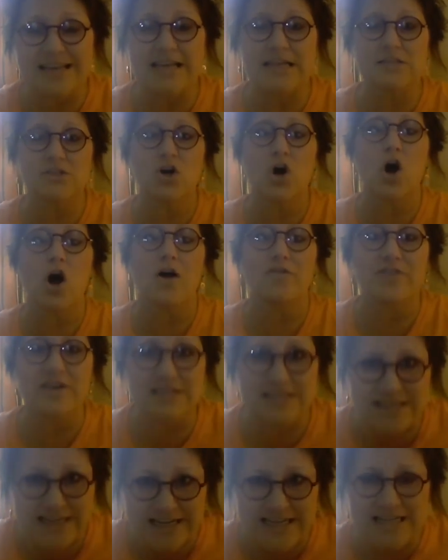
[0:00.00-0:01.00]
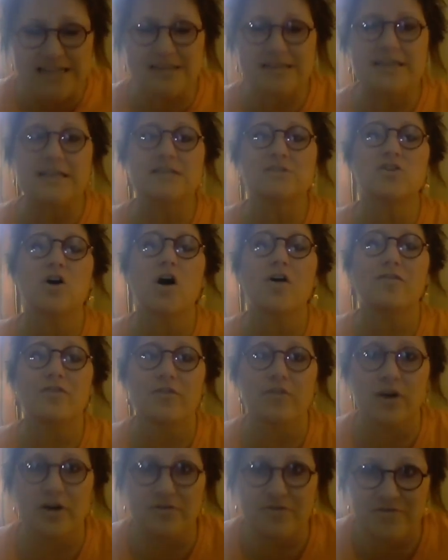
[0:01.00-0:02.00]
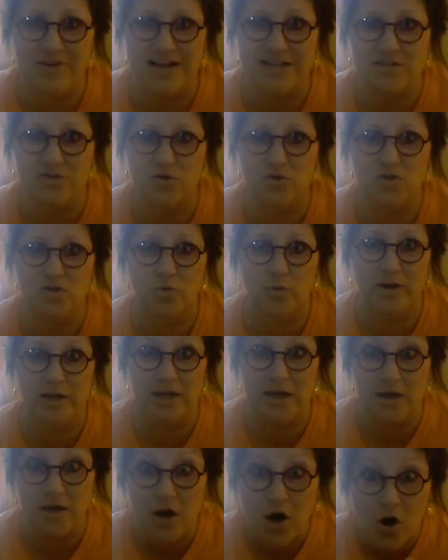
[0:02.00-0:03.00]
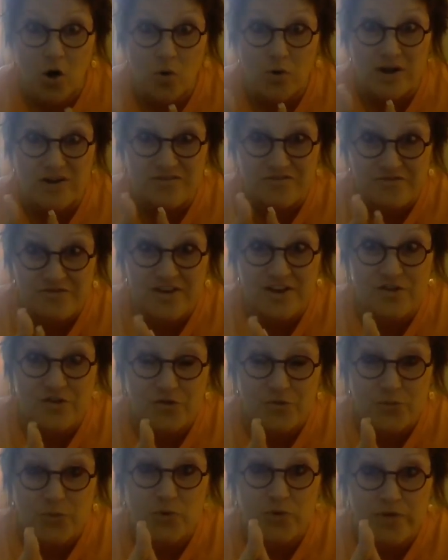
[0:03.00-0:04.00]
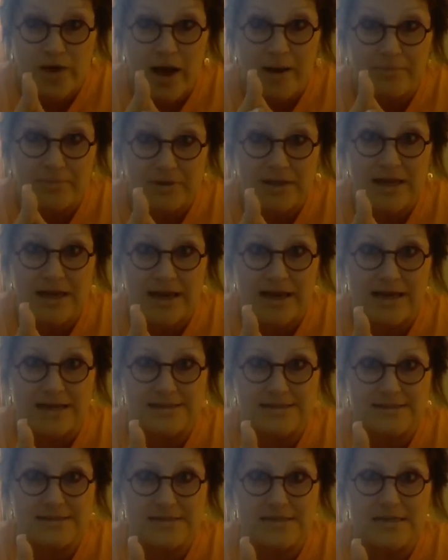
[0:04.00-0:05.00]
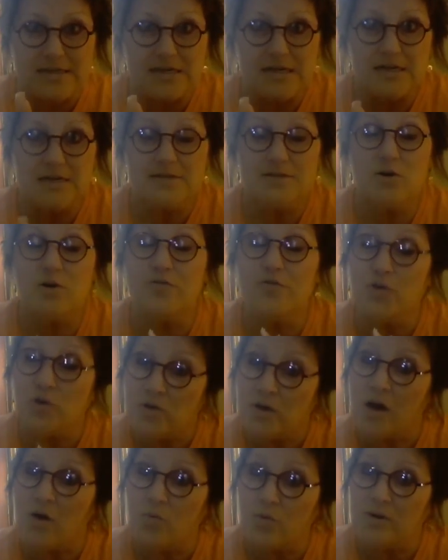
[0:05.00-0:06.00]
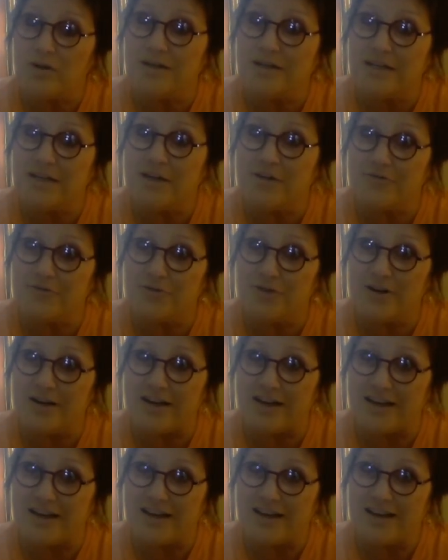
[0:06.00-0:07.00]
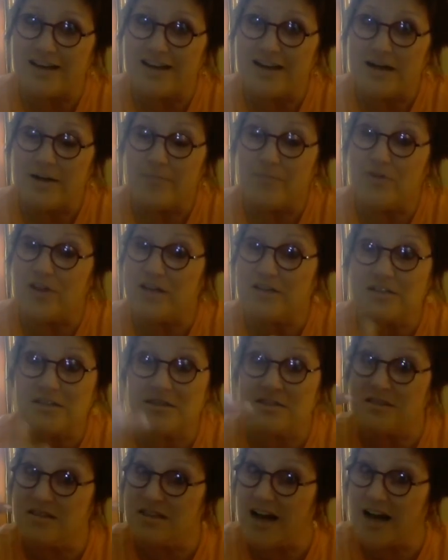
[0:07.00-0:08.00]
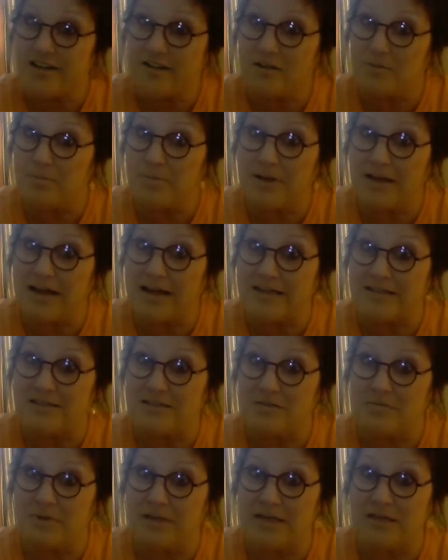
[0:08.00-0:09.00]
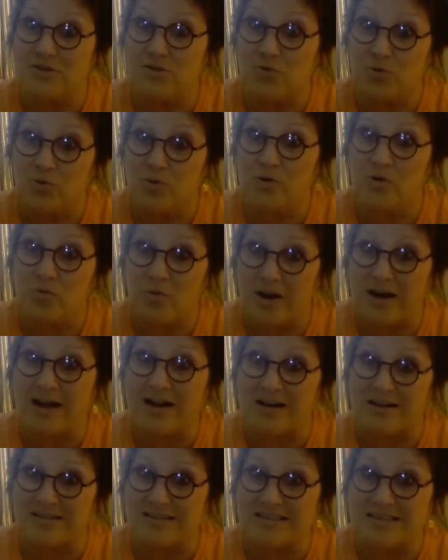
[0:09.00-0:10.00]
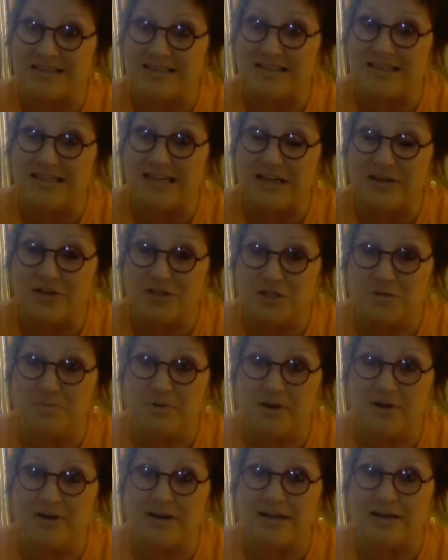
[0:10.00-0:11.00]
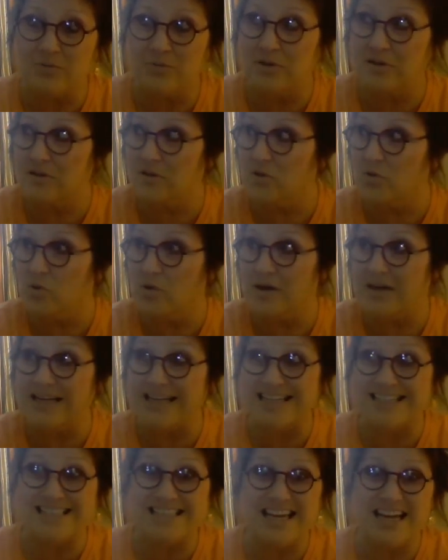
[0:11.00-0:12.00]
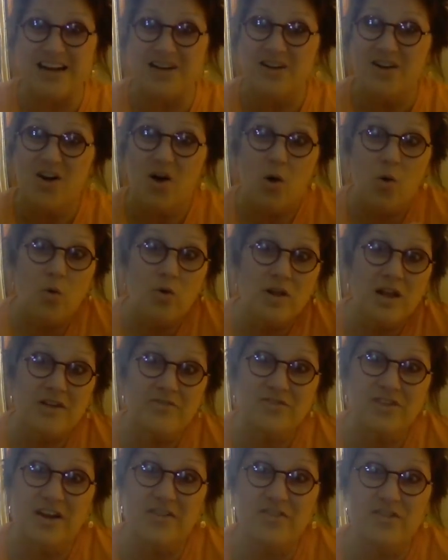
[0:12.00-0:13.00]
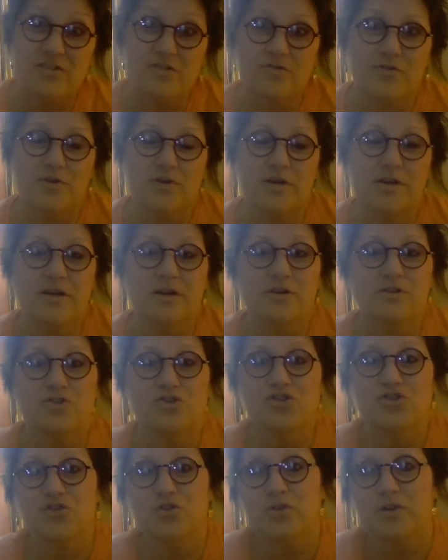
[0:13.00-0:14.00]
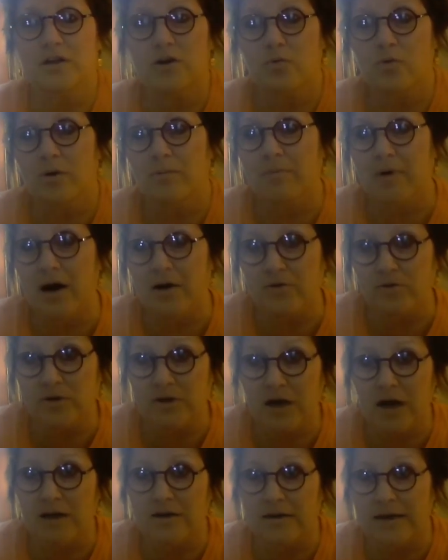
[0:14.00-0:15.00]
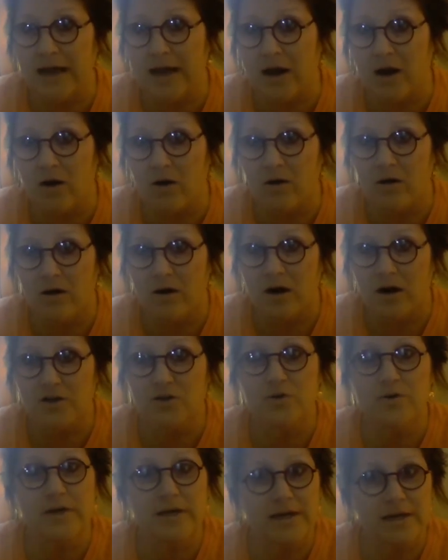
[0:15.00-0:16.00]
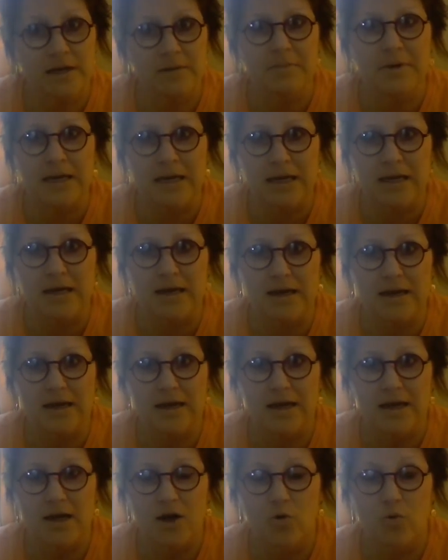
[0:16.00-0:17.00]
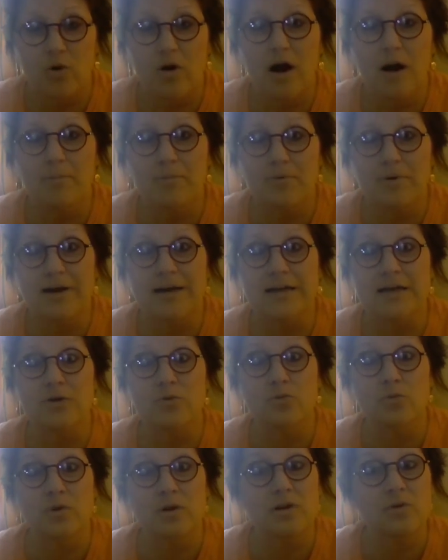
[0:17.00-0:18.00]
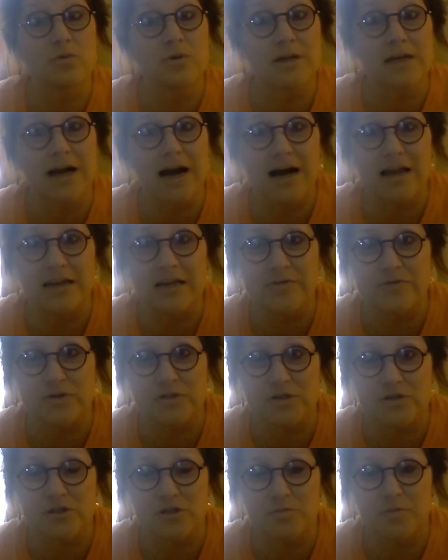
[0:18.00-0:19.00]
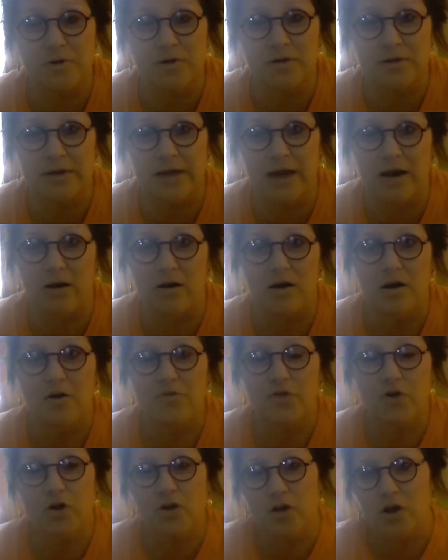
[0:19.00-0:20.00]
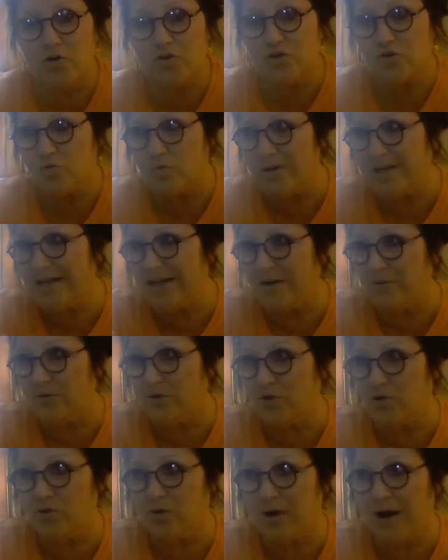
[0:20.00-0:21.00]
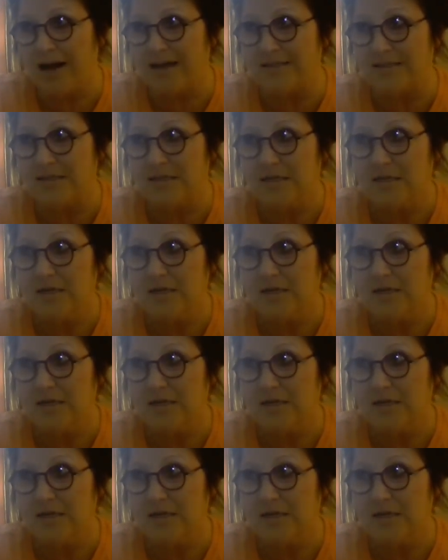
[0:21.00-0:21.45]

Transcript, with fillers: things off. He's getting things off of our vessel so we can go and fit through that place. So if you're not willing to get free, this is not the place to be screwing around in the spirit with the Lord and saying, Well, I've done this for years. Surely it won't bother God now. Are you kidding me? We're operating at really, really high levels in the spirit now. The closer we get with Christ,